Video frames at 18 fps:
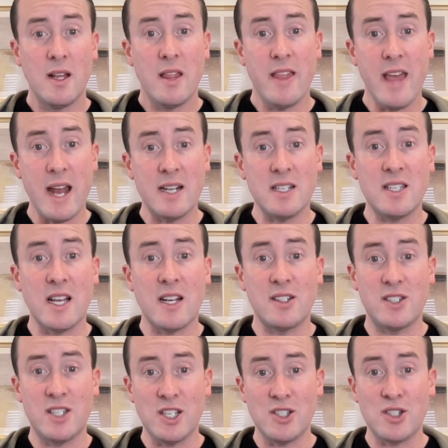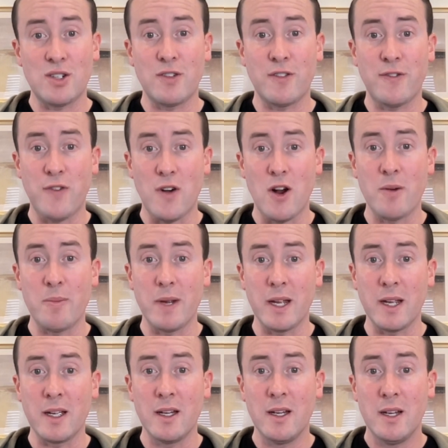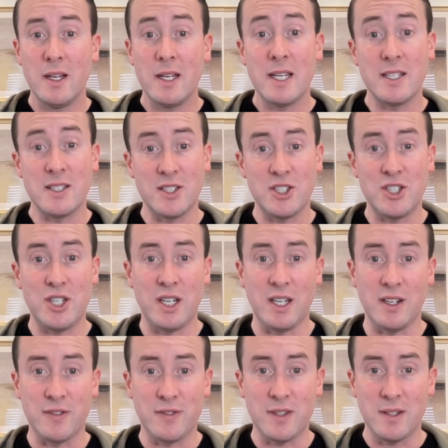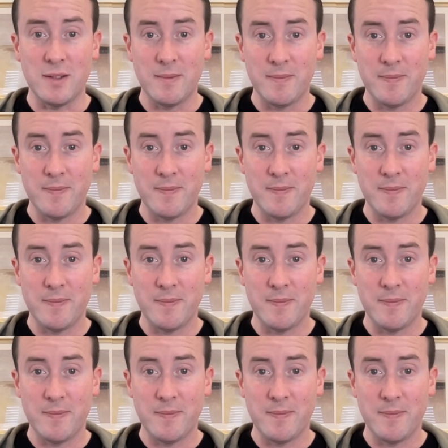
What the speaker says: that is how digital farming is achieved.